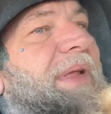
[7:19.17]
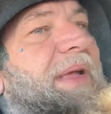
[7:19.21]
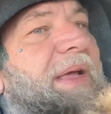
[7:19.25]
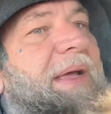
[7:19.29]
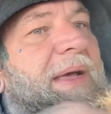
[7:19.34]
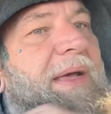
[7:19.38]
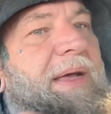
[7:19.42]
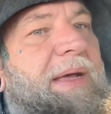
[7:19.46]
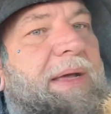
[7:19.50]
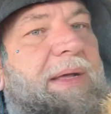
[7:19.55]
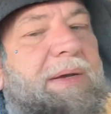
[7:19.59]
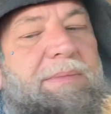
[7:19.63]

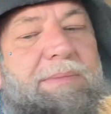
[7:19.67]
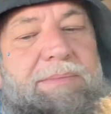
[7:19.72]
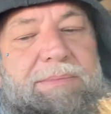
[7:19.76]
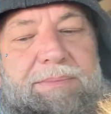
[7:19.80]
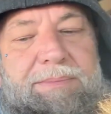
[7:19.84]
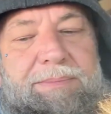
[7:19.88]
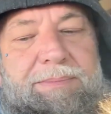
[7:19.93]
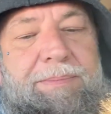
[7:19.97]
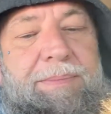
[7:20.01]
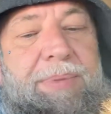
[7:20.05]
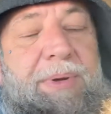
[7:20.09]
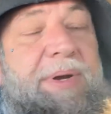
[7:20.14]
and
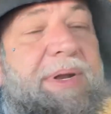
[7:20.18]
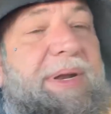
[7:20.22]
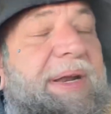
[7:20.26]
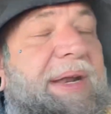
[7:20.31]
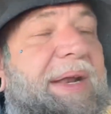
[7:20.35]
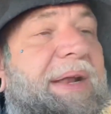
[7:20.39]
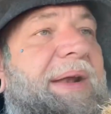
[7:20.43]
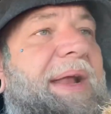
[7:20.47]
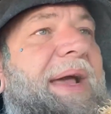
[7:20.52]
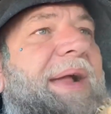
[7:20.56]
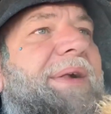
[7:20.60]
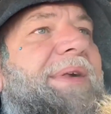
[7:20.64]
put it
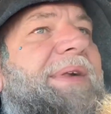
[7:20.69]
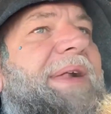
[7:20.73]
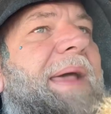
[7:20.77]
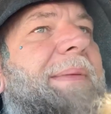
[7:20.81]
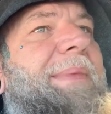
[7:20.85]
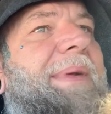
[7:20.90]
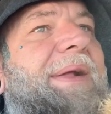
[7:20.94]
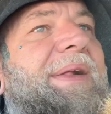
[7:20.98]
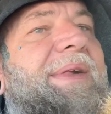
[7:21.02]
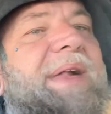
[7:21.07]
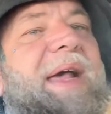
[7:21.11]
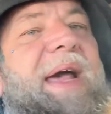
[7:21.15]
in that
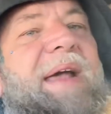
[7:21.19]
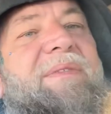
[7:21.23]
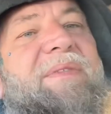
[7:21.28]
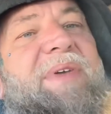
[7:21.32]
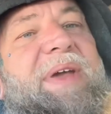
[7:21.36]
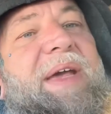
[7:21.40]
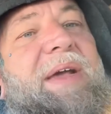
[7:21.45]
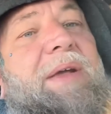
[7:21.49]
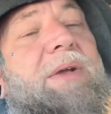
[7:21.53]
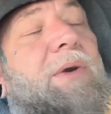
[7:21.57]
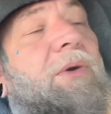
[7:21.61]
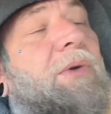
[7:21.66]
same exact
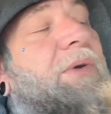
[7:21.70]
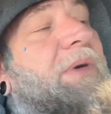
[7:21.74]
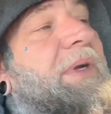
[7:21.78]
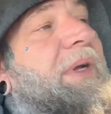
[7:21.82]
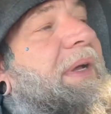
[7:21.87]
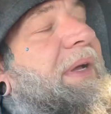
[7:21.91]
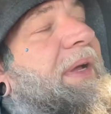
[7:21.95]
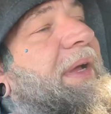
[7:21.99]
vehicle,